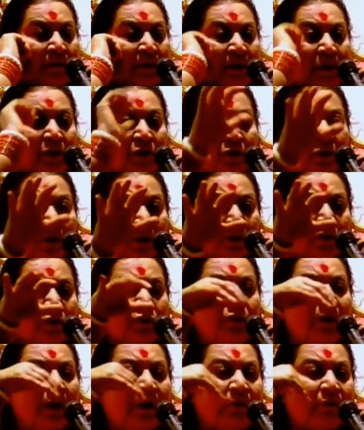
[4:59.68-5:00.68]
But those
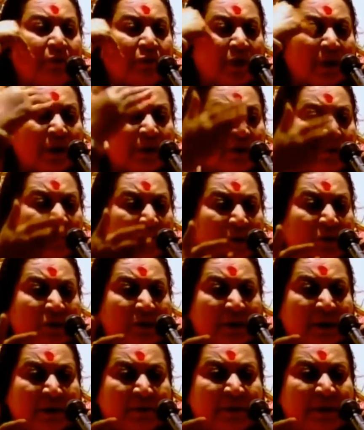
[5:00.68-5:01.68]
who have crossed all
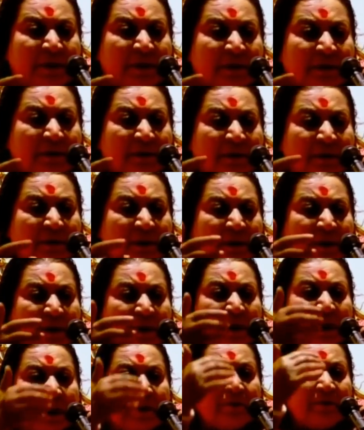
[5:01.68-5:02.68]
those limits,
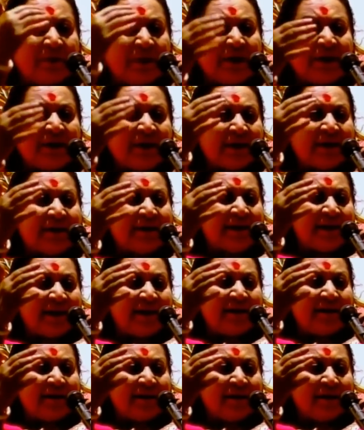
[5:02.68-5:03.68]
have reached that
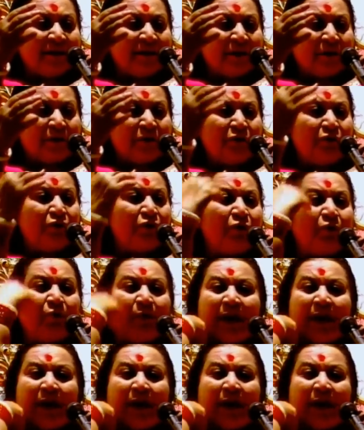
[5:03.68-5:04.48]
state, should